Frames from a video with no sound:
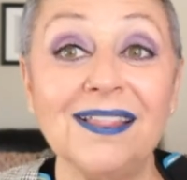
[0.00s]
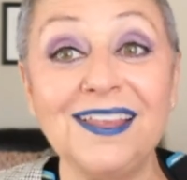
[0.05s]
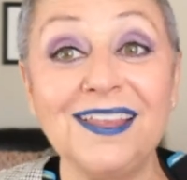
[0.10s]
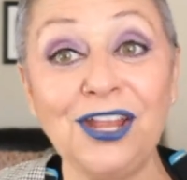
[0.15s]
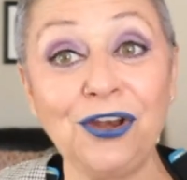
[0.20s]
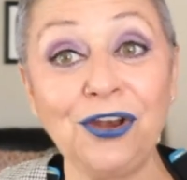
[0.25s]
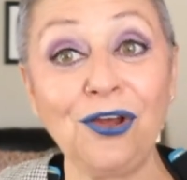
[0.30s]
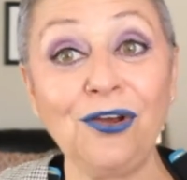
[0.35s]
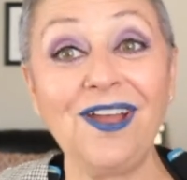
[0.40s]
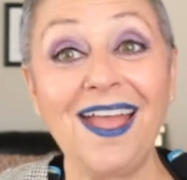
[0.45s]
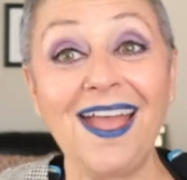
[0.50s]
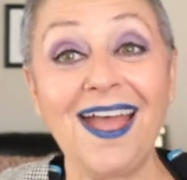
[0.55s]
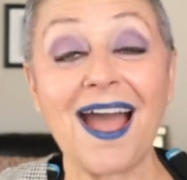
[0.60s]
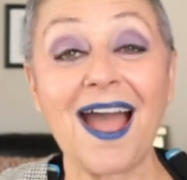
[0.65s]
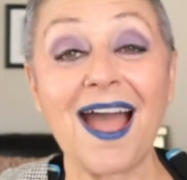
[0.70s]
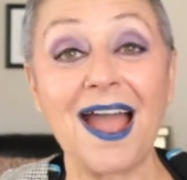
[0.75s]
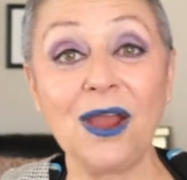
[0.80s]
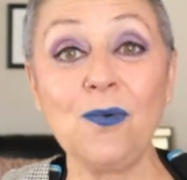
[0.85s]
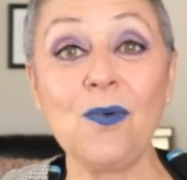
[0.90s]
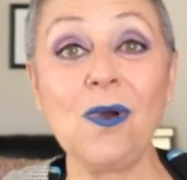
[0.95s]
You know,
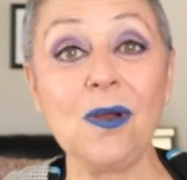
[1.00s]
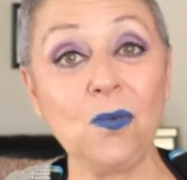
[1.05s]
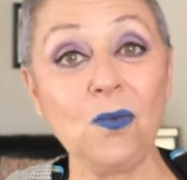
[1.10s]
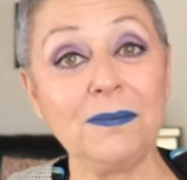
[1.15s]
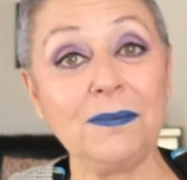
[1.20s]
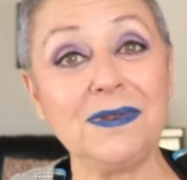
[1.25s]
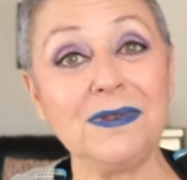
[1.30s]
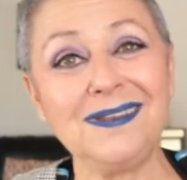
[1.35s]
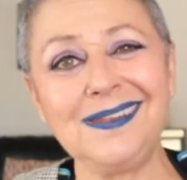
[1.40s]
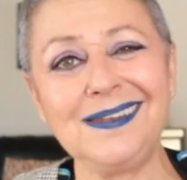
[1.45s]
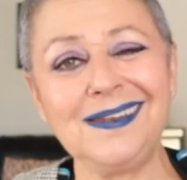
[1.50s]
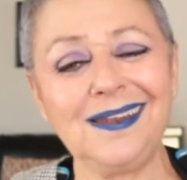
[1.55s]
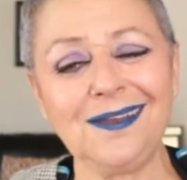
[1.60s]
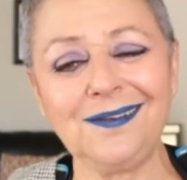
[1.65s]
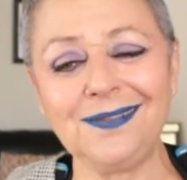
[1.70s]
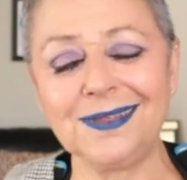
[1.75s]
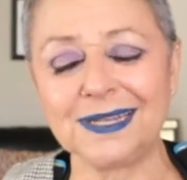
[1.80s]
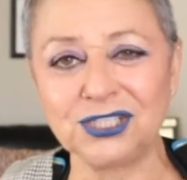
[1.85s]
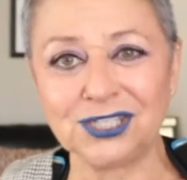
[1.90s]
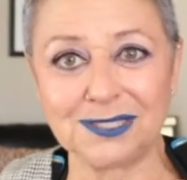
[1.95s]
I want women to know
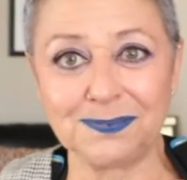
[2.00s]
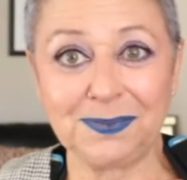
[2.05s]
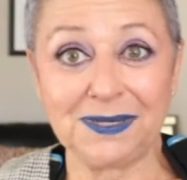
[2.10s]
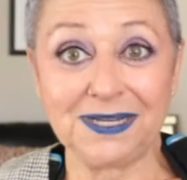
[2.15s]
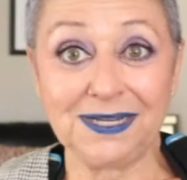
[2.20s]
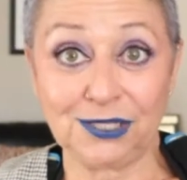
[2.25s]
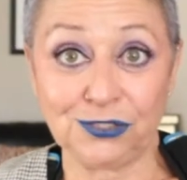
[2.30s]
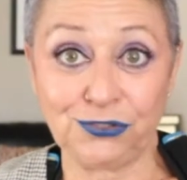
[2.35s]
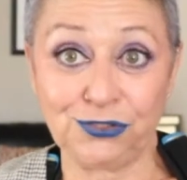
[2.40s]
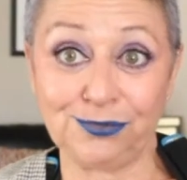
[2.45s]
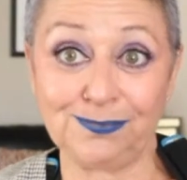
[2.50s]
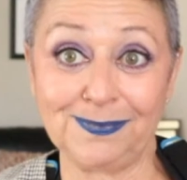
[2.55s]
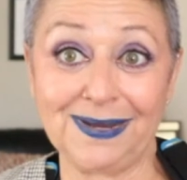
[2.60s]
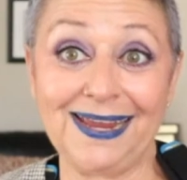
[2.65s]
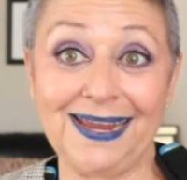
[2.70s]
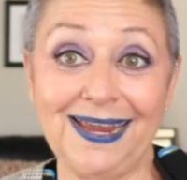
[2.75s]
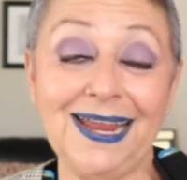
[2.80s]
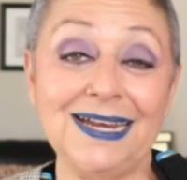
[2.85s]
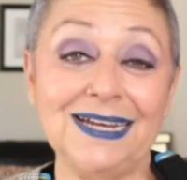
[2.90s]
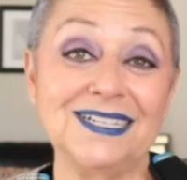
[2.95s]
that just because you're my
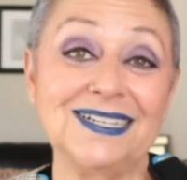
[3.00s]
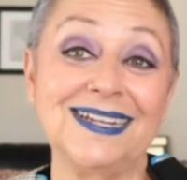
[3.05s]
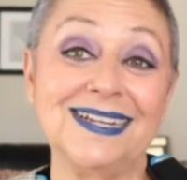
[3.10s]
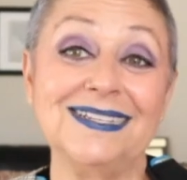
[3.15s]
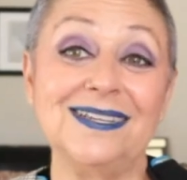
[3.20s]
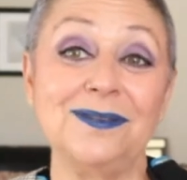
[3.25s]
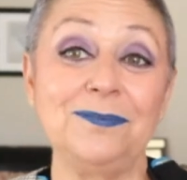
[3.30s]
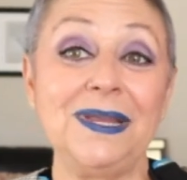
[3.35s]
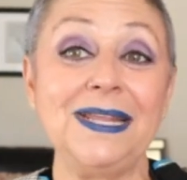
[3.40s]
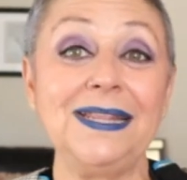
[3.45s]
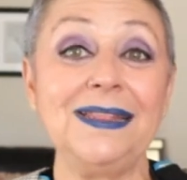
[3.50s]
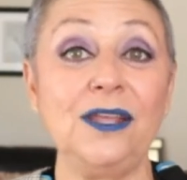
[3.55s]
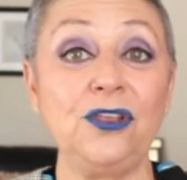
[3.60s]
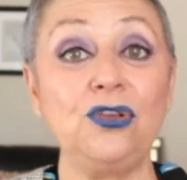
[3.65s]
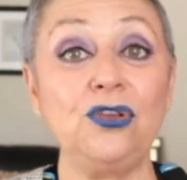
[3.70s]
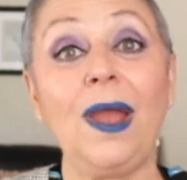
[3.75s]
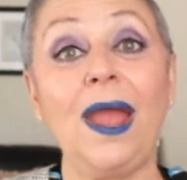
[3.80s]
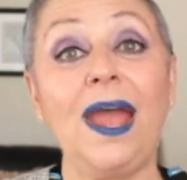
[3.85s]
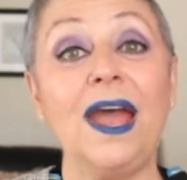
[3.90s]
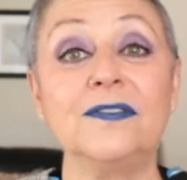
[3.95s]
age doesn't mean that you
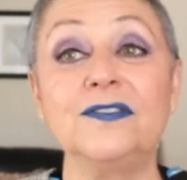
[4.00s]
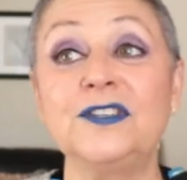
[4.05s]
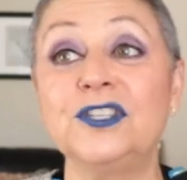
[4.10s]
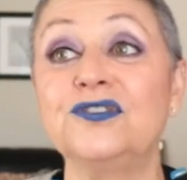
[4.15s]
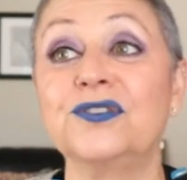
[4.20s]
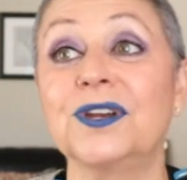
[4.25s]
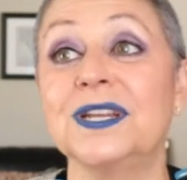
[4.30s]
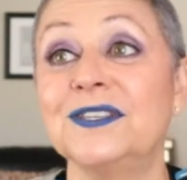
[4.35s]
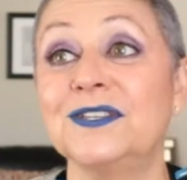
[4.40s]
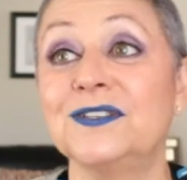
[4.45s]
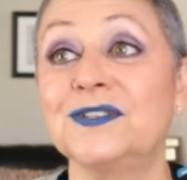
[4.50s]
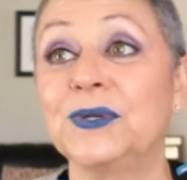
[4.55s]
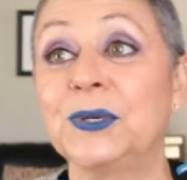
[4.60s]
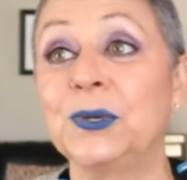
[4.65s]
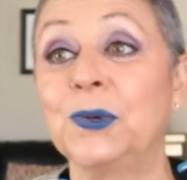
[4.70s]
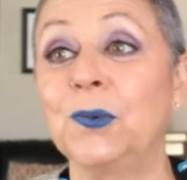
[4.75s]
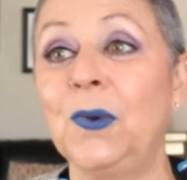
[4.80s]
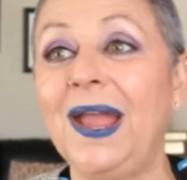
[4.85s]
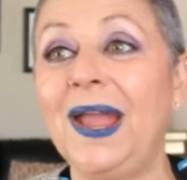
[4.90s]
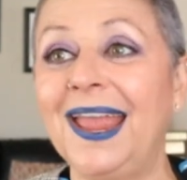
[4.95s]
have to dress a
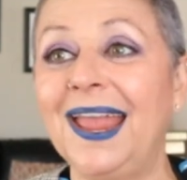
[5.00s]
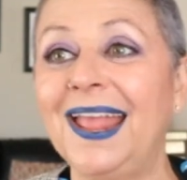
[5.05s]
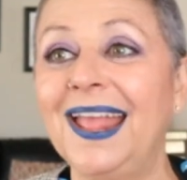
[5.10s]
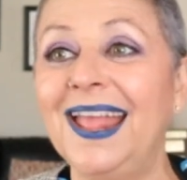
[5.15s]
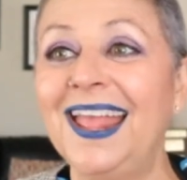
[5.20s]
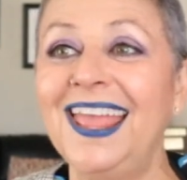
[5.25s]
certain way.